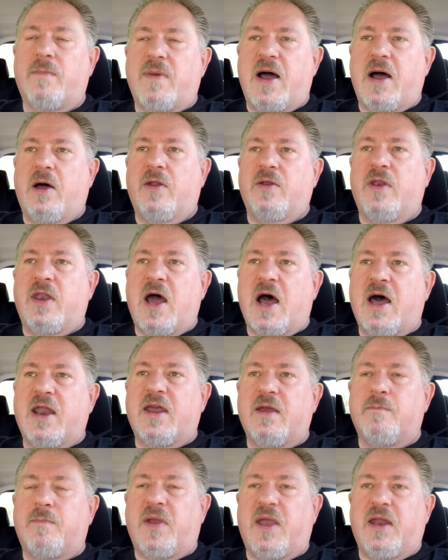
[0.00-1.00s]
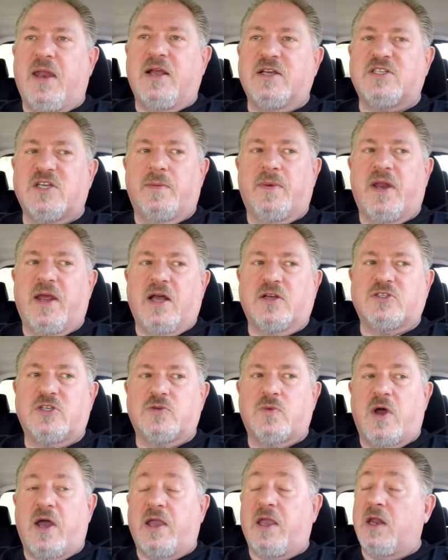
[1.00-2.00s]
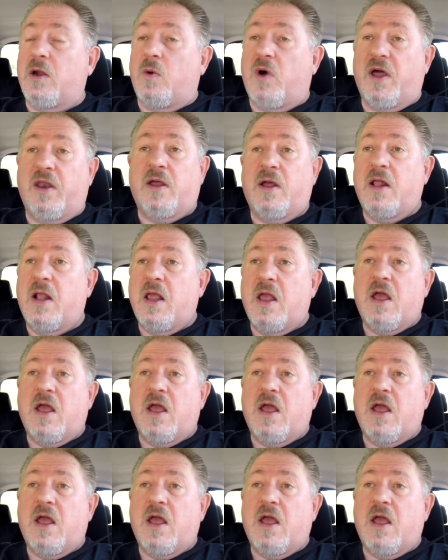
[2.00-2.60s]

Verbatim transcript: about not impeding somebody else's way. You know what?